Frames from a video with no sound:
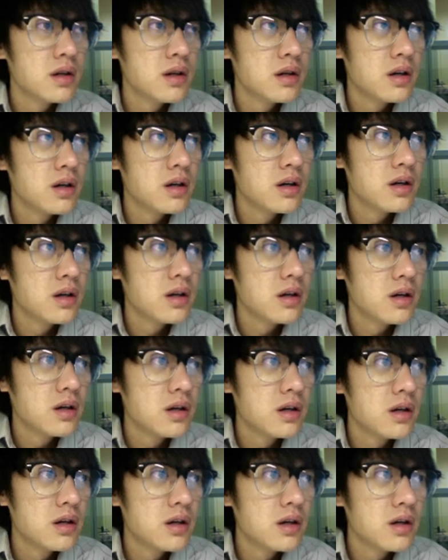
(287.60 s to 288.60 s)

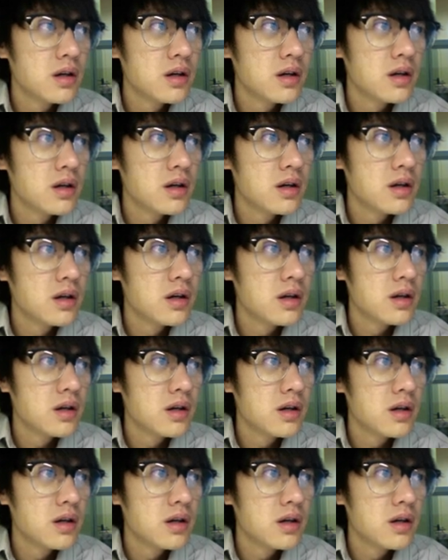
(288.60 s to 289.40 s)
No one is speaking in this clip.